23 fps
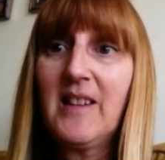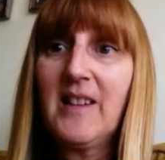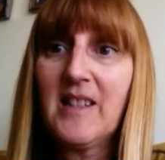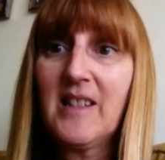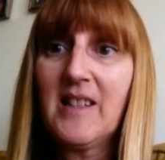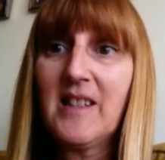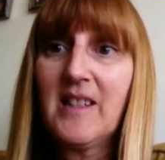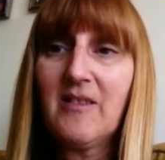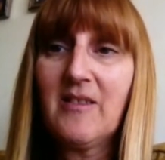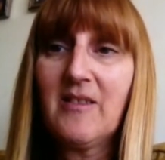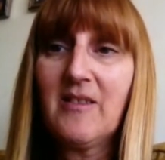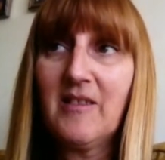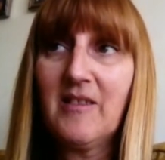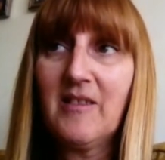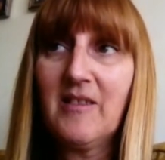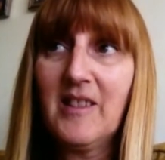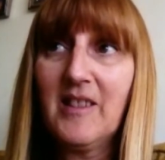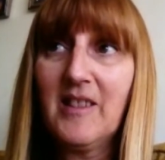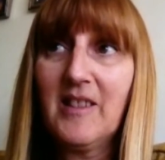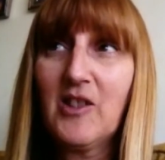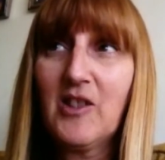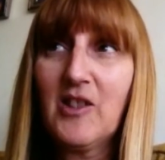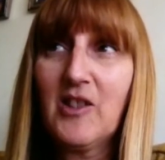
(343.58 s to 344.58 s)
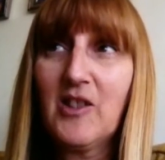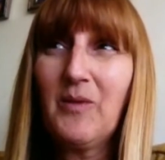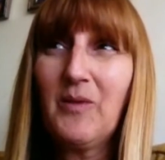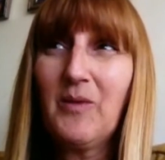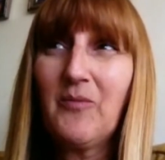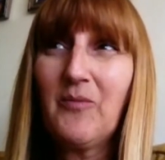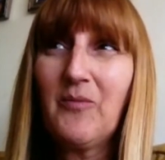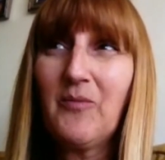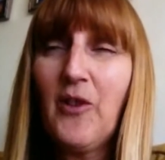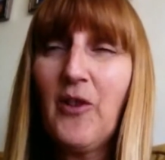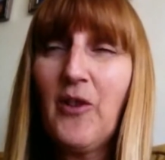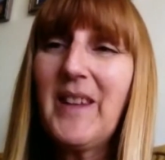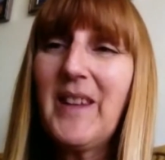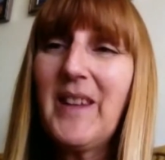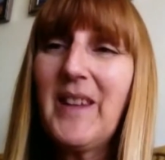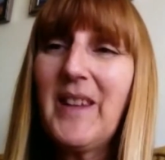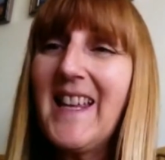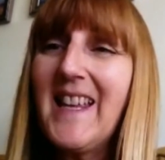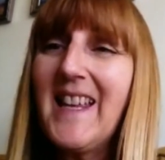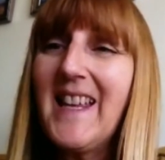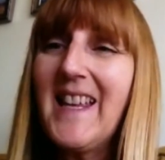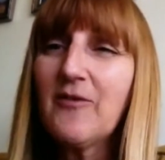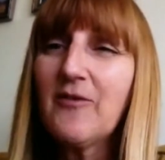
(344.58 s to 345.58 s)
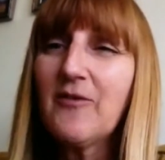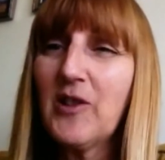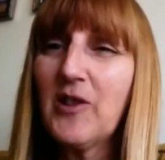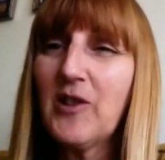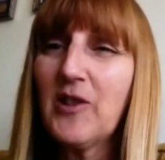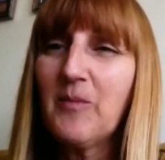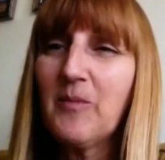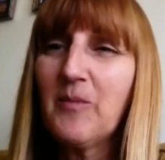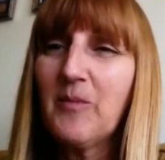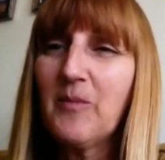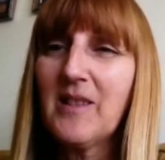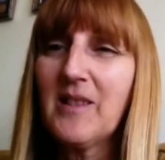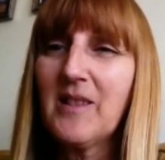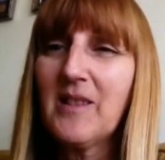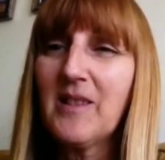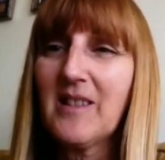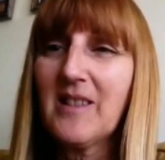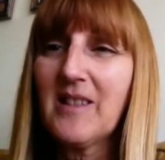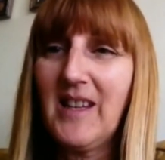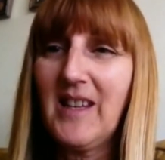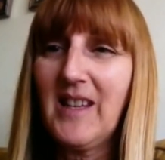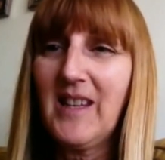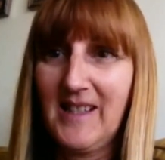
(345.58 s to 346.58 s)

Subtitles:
And so from the end of treatment,